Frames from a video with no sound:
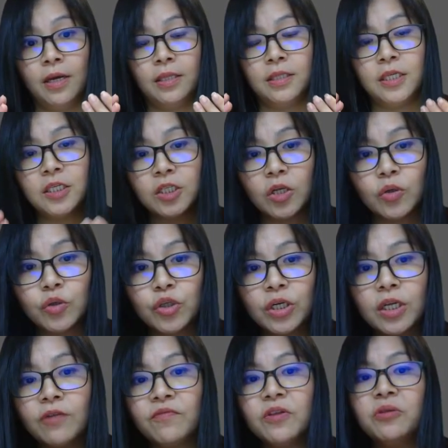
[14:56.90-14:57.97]

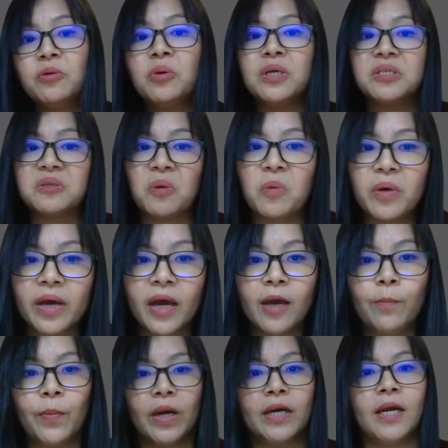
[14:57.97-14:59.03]
dissolution, even though it's
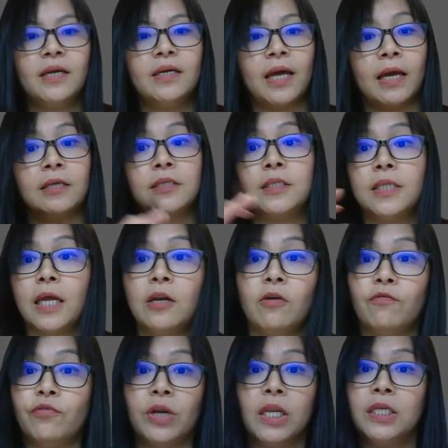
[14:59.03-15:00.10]
okay, but then the extent
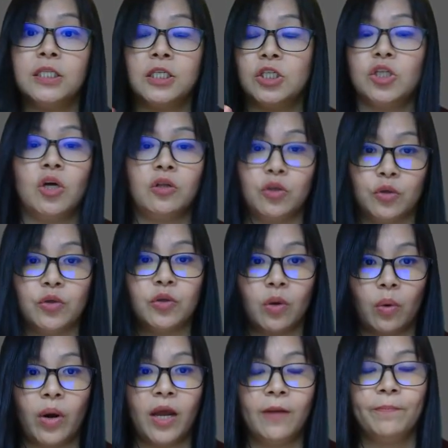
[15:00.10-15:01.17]
of release is not good,
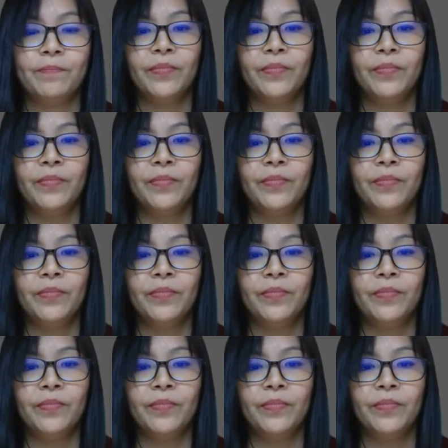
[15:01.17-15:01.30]
right?